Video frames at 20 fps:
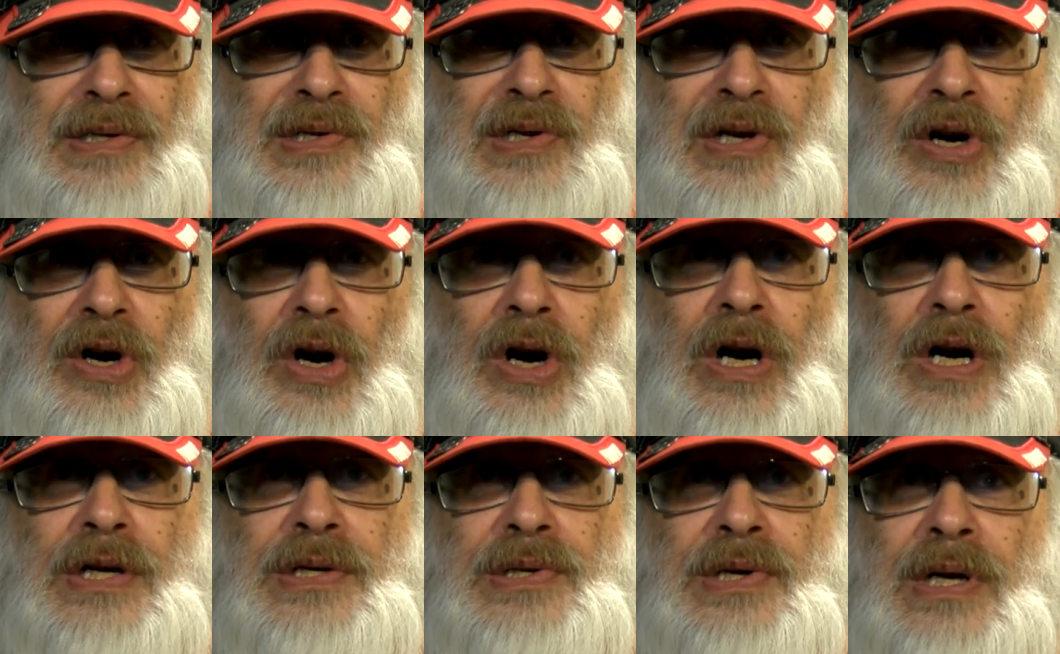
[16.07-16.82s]

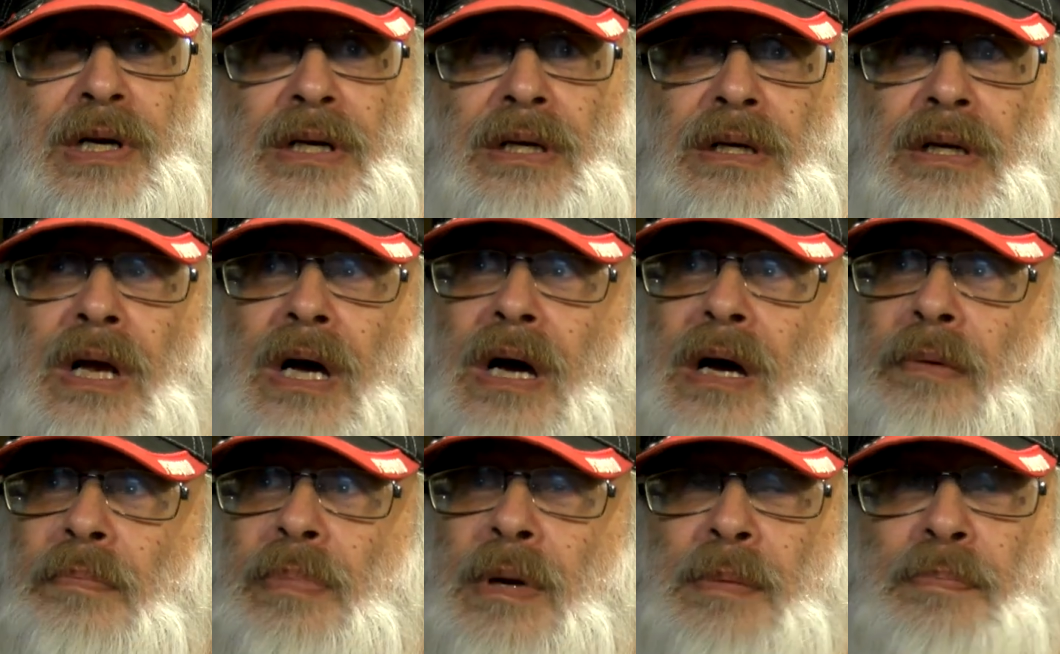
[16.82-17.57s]
cigars can
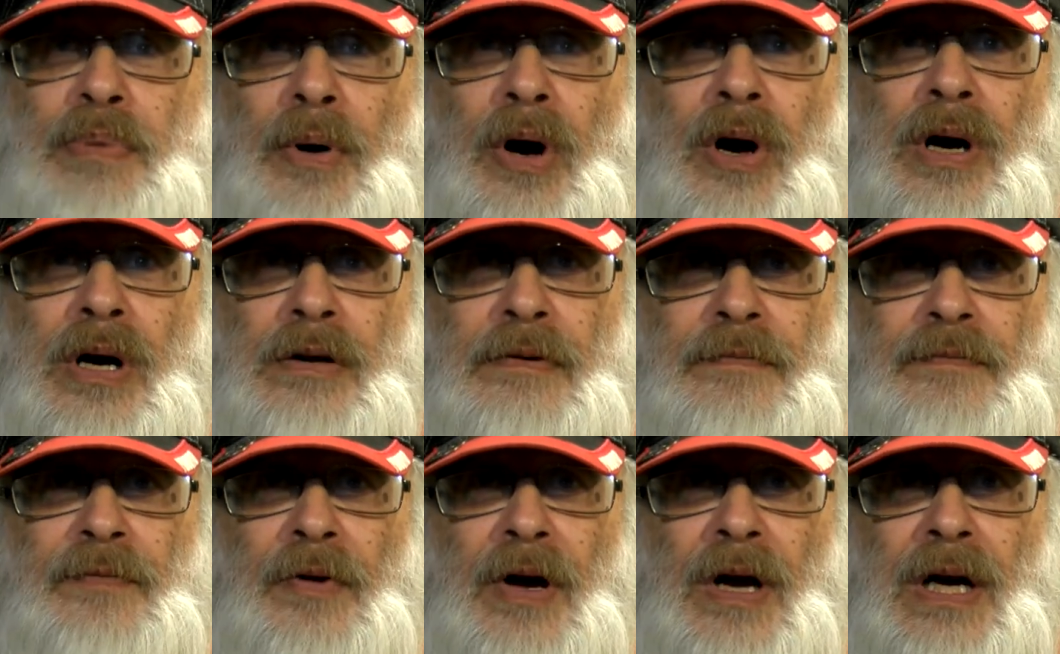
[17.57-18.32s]
uh, be part
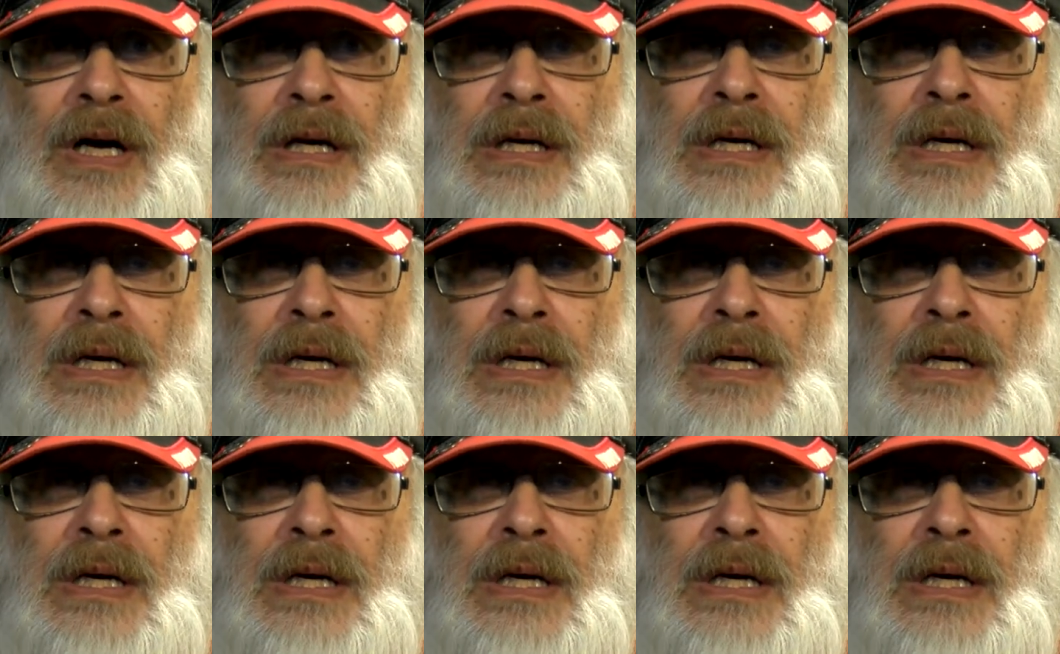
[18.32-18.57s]
of uh,